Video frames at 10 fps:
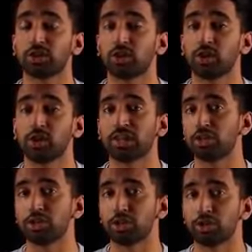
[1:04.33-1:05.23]
kernel
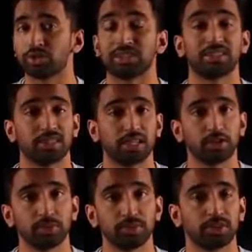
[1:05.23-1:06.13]
introduced C
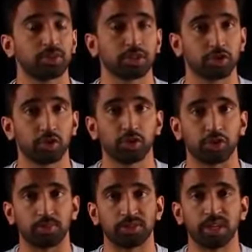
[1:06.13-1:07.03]
groups or control
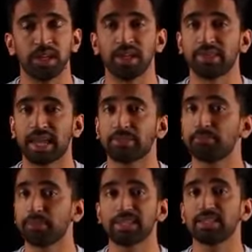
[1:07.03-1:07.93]
groups
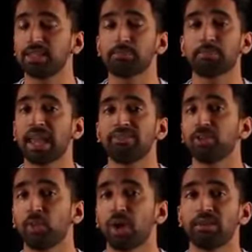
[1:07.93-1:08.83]
that basically paved
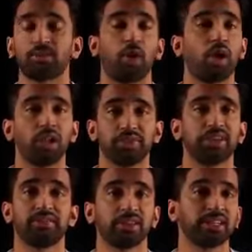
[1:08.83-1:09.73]
the way for all of the
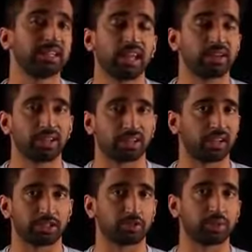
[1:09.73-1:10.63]
different container
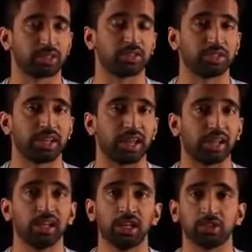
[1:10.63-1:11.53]
technologies we see today.
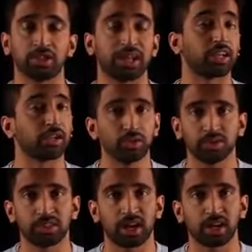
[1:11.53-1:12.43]
So that includes
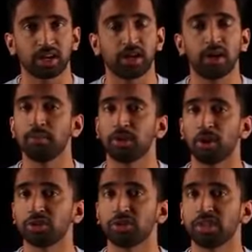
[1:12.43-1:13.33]
Docker, but
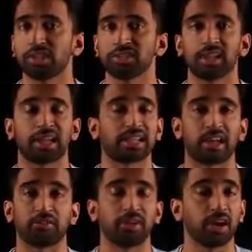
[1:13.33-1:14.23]
also things like
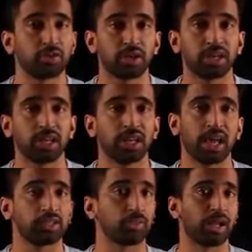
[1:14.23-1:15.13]
Cloud Foundry,
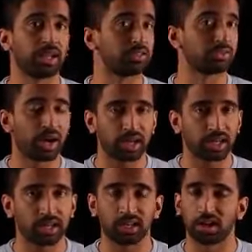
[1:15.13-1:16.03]
as well as
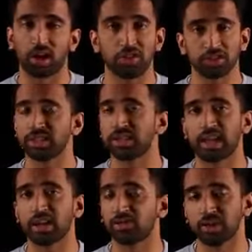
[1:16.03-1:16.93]
Rocket and other
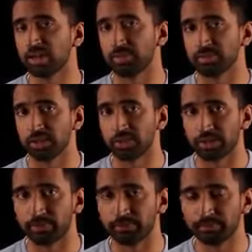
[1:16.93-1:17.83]
container runtimes out there.